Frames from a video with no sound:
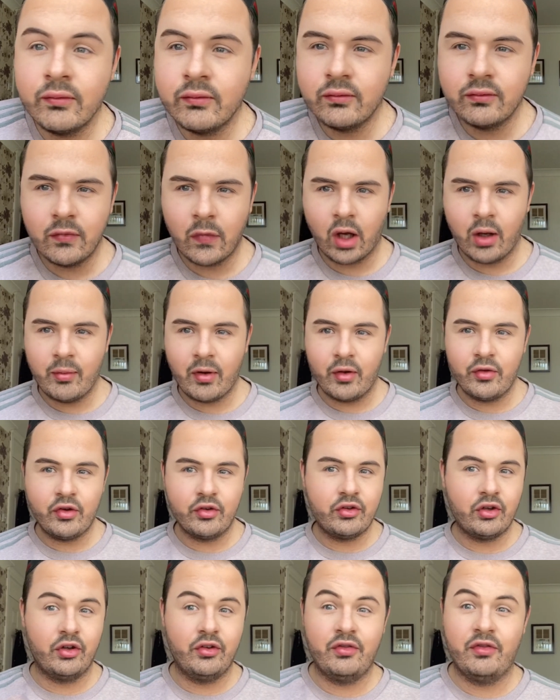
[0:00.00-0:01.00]
Eyebrows are
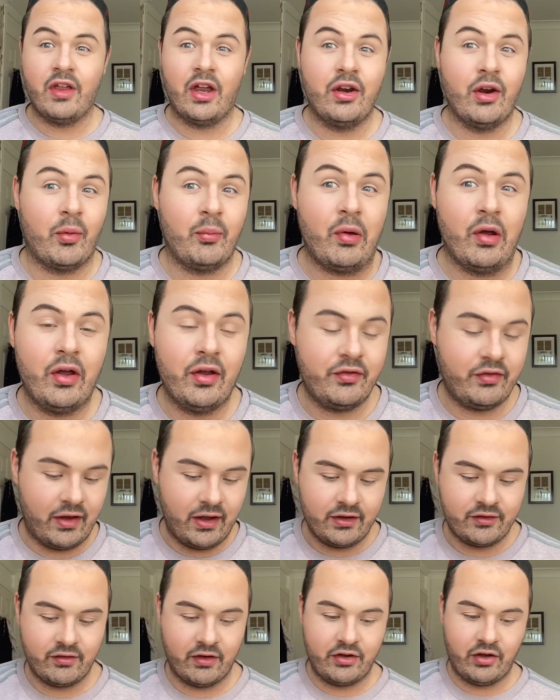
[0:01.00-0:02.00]
done. They're not perfect.
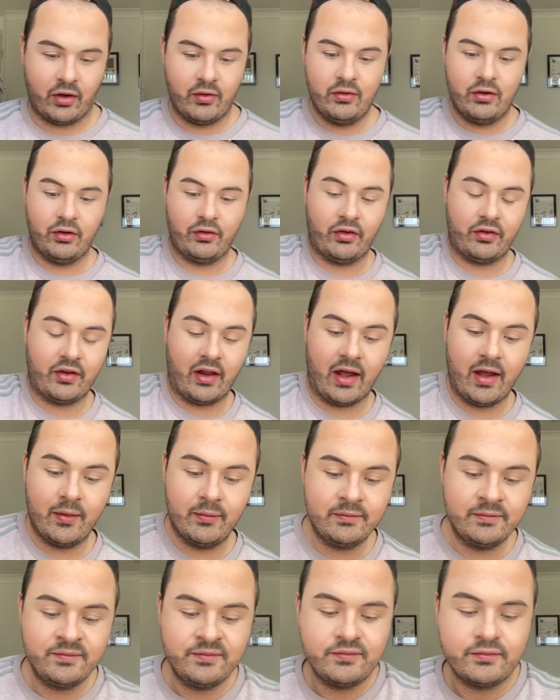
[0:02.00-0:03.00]
They don't look the same.
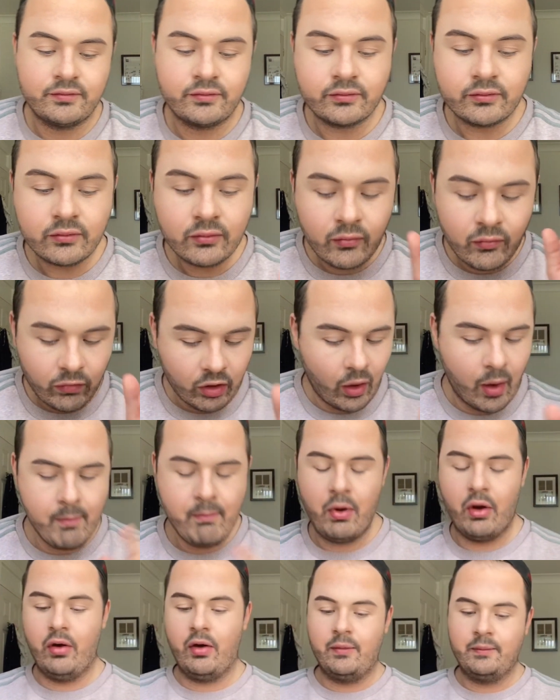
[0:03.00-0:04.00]

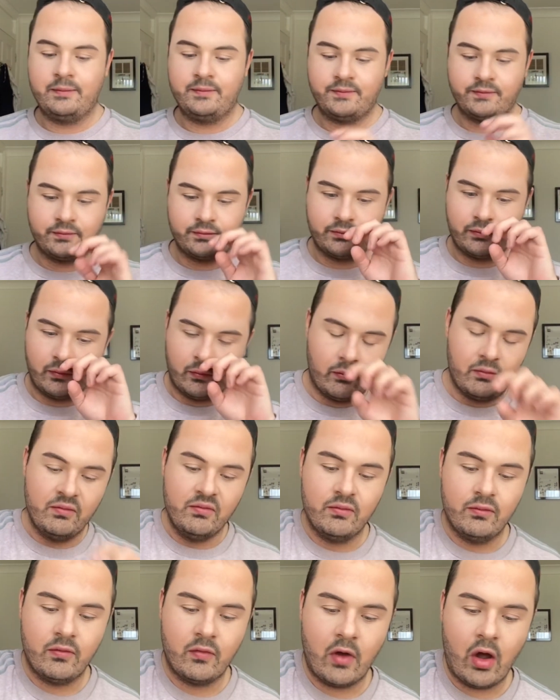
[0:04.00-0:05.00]
But
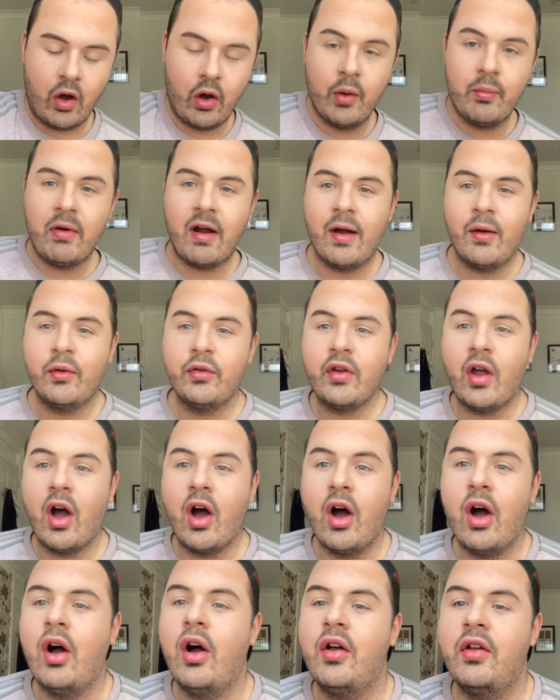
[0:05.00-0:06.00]
eyebrows
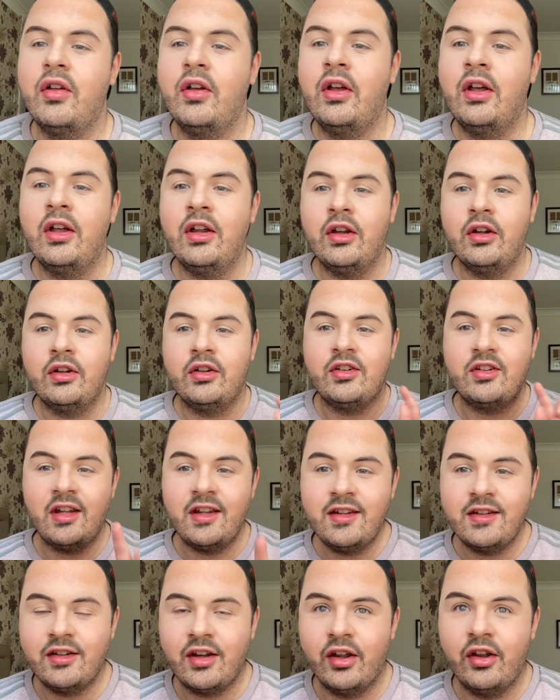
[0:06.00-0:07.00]
are
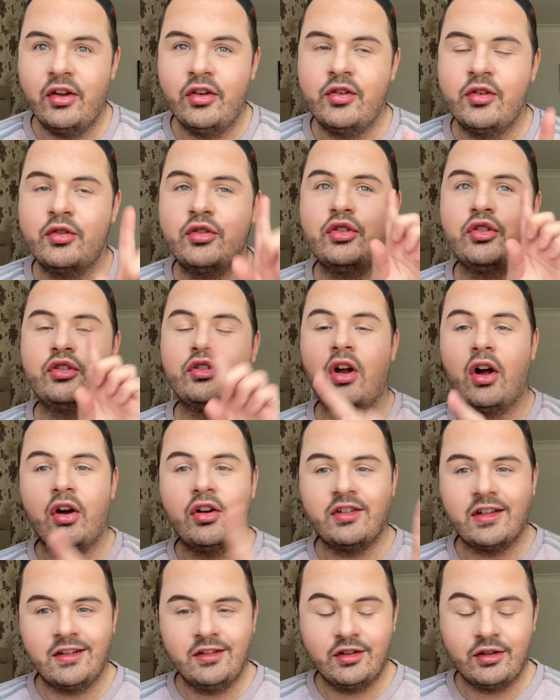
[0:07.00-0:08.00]
sisters, just not
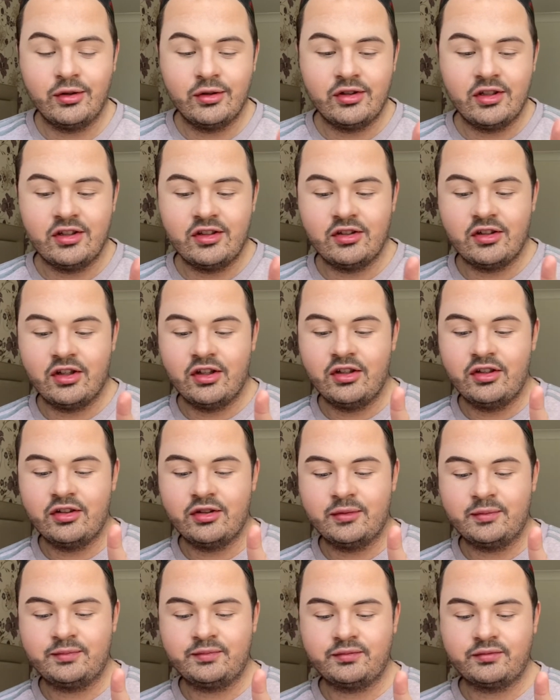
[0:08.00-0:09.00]
identical sisters.
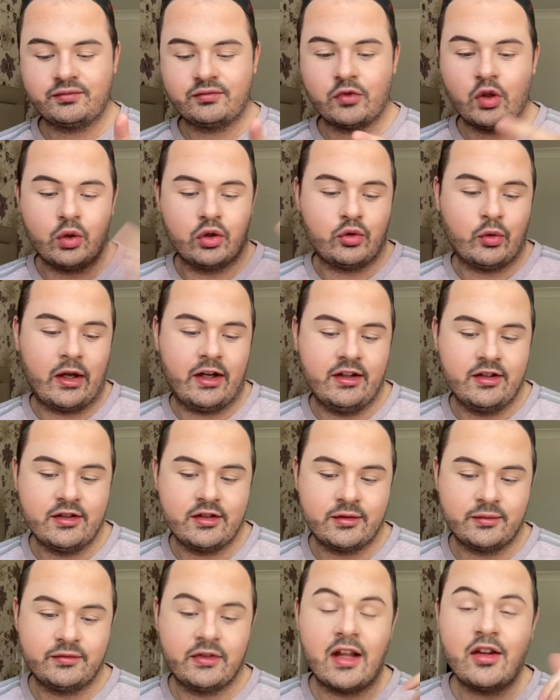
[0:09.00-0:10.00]
Or twins.
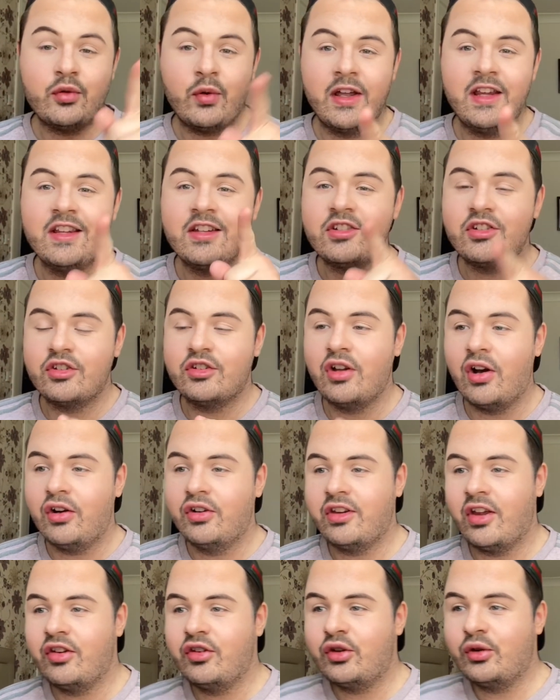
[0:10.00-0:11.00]
They're twins, just not
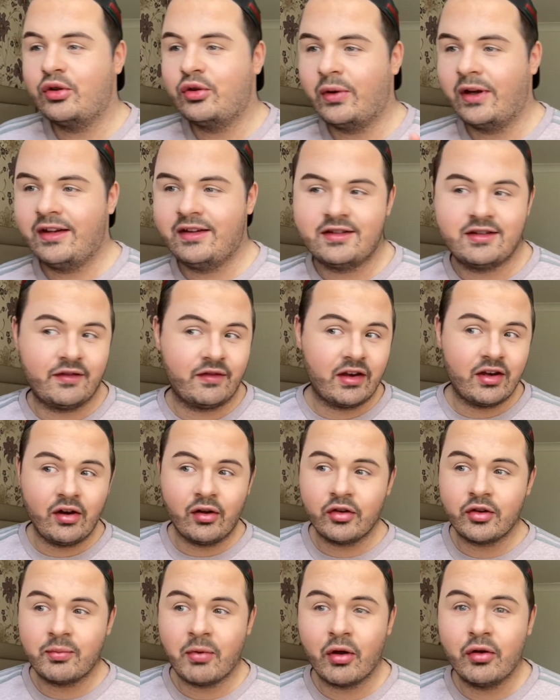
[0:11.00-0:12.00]
identical twins. So they're not
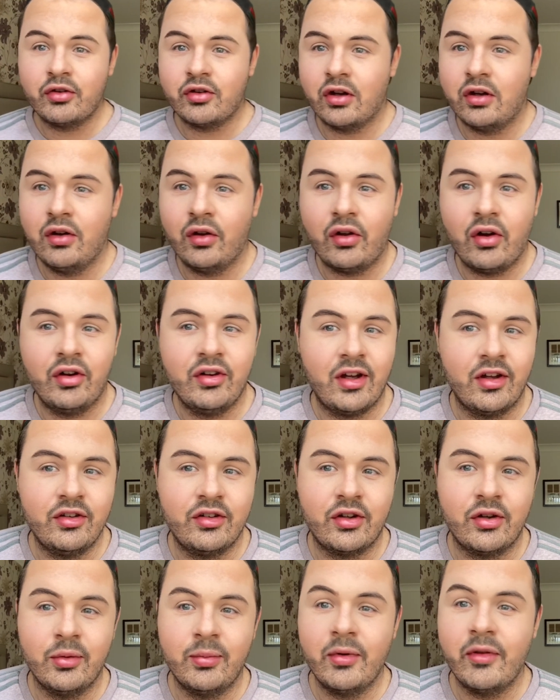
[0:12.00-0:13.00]
supposed to look
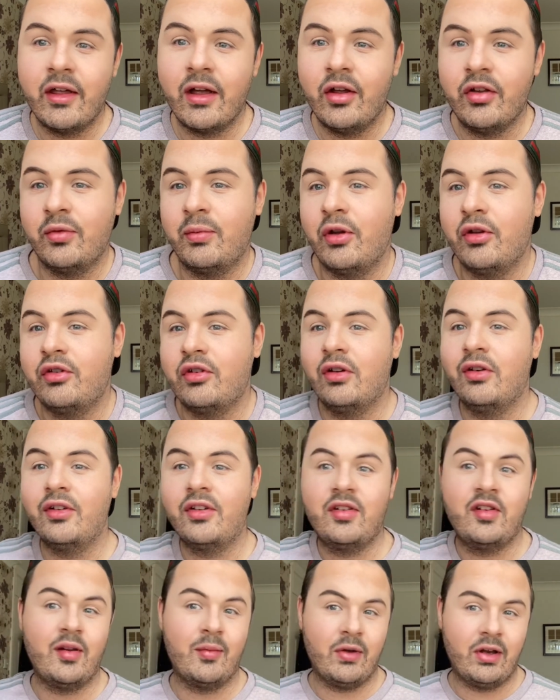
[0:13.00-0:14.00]
identical, but they are supposed to look
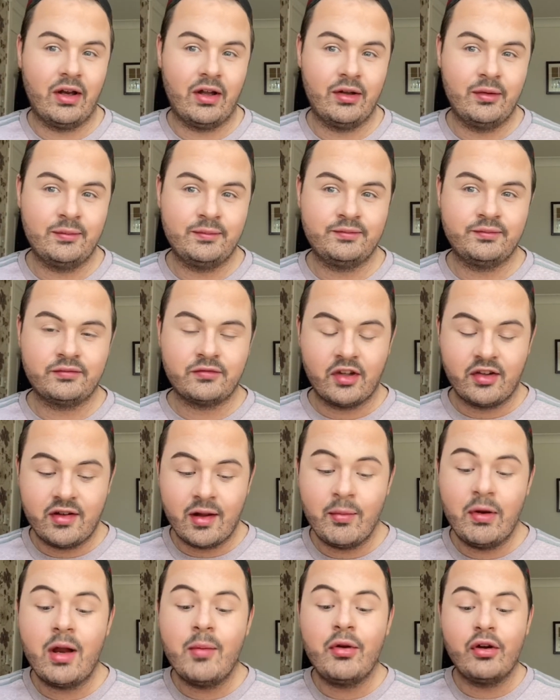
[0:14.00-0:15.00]
similar.
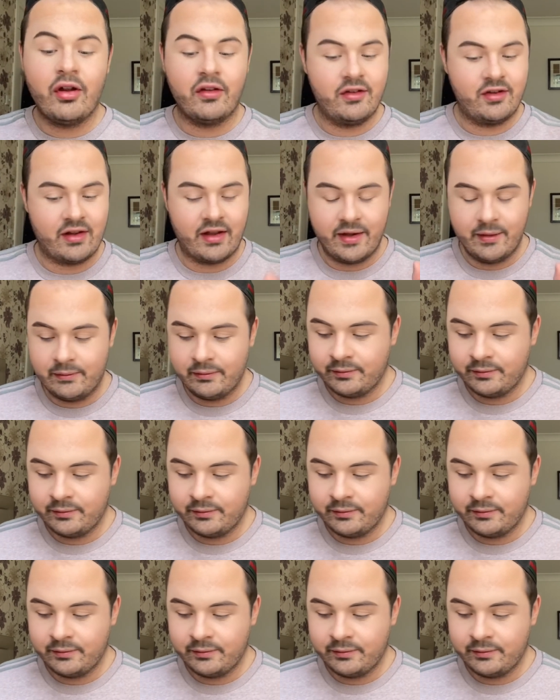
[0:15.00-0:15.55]
Similar, but not the same.